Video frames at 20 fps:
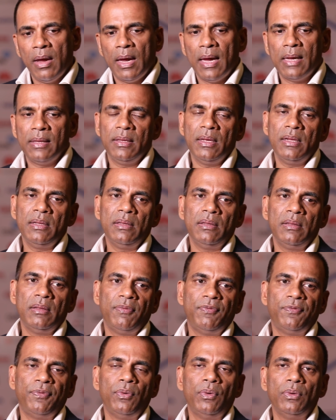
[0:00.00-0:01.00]
And then
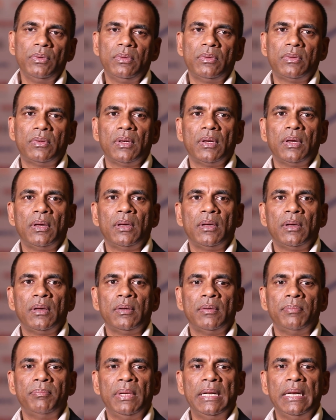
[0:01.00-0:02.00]
the fourth
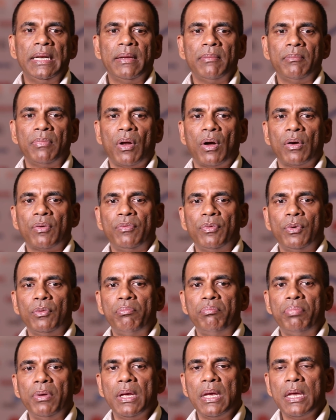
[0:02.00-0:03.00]
building block
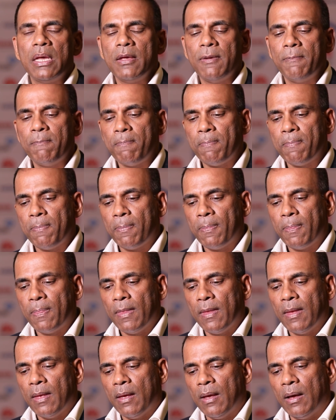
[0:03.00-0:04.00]
would be
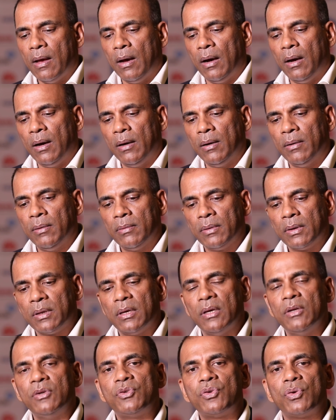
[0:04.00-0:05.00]

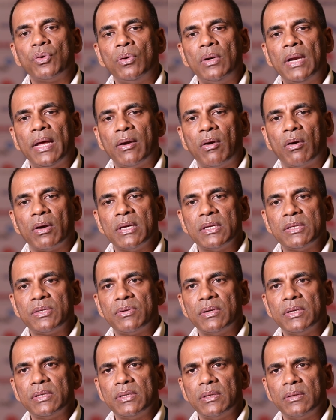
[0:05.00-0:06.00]
control and
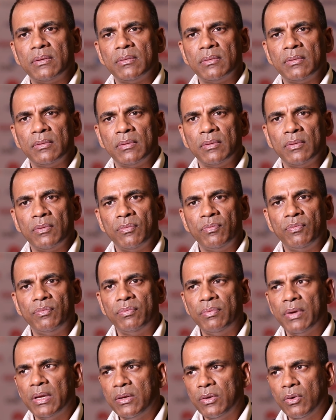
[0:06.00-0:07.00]
orchestration.
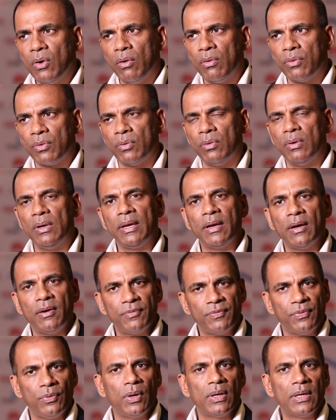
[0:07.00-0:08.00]
When you're rolling
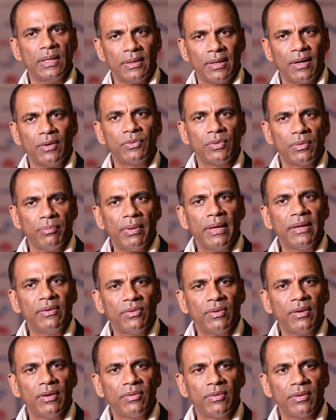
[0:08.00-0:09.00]
out 400,000 base
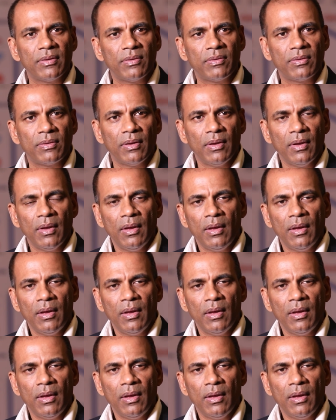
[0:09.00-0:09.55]
stations,